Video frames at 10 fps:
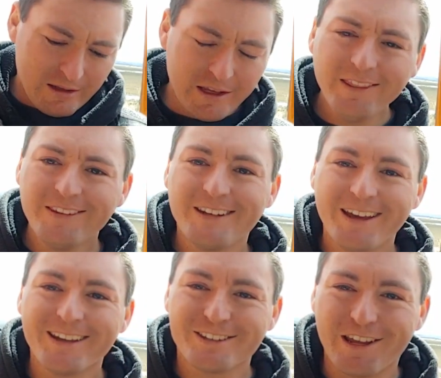in the
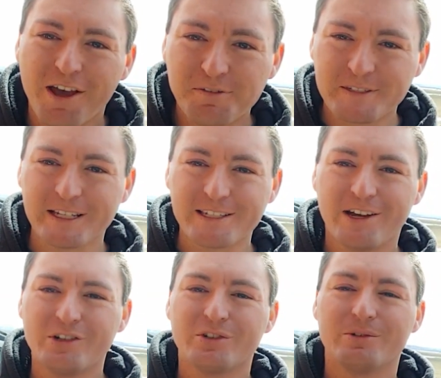next
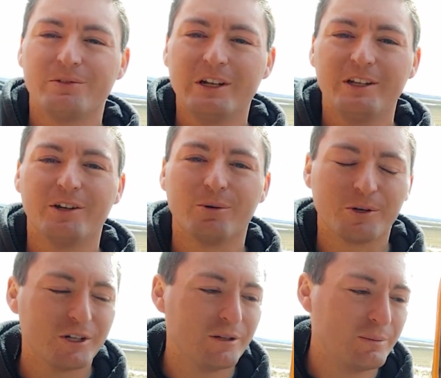F600 video,
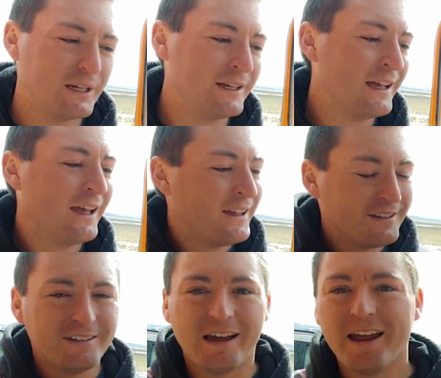we're going to be
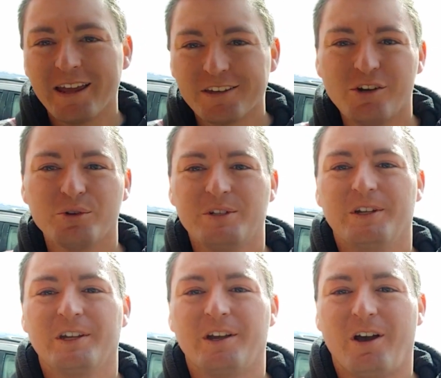
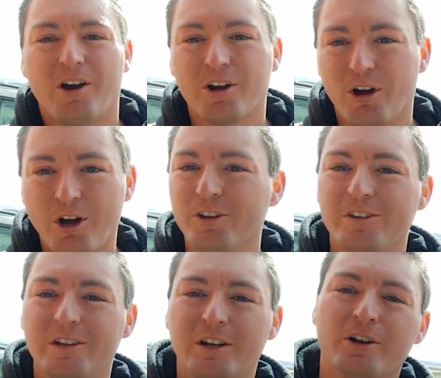diagnosing our
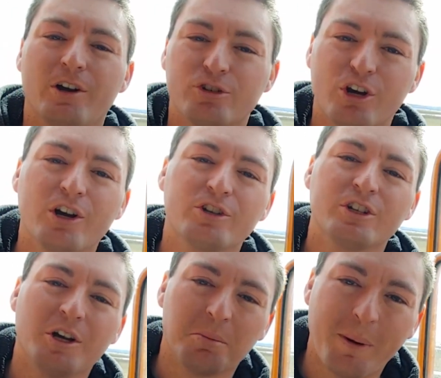alternator, our
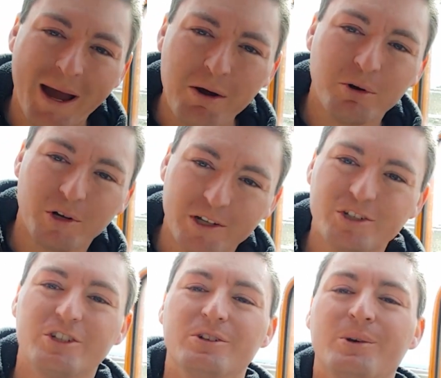charging, our power
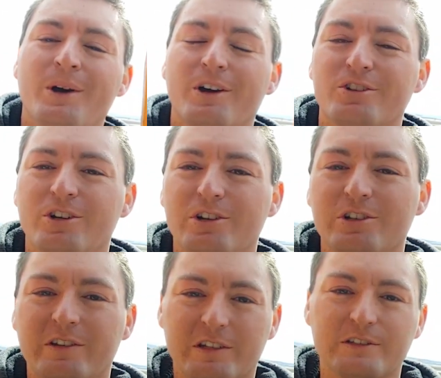issue, our
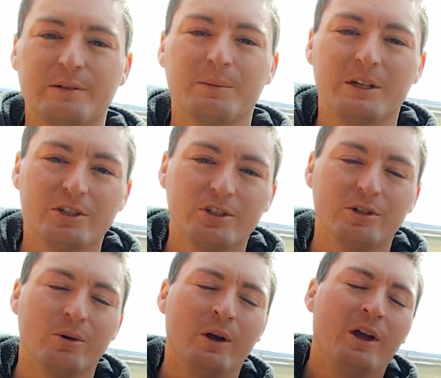charging system
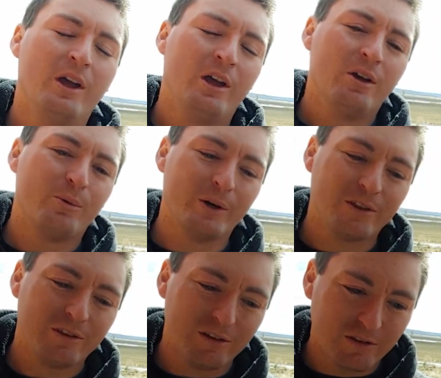issue
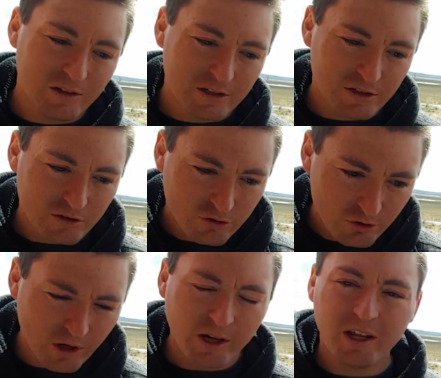with this
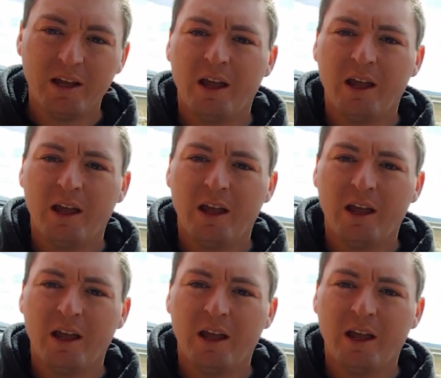truck.